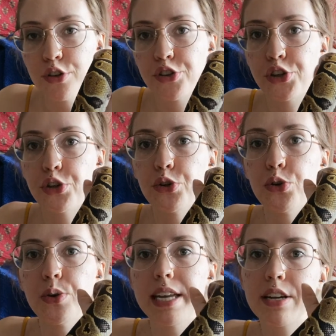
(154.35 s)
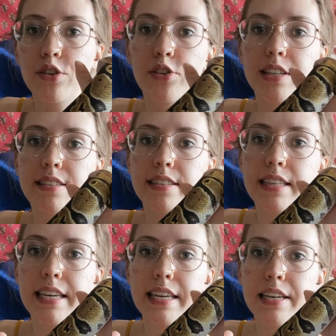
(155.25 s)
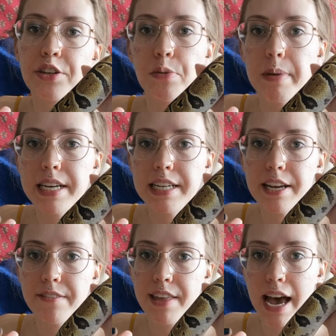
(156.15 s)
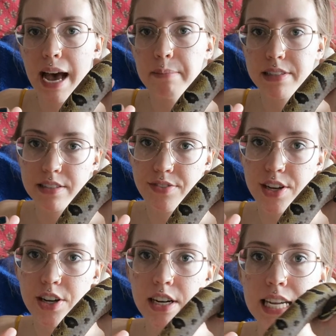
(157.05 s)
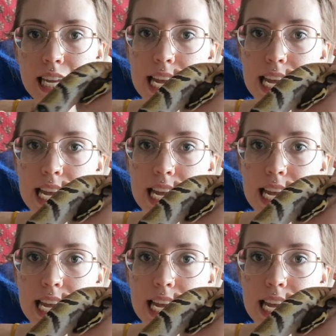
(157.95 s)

to increase the humidity of the atmosphere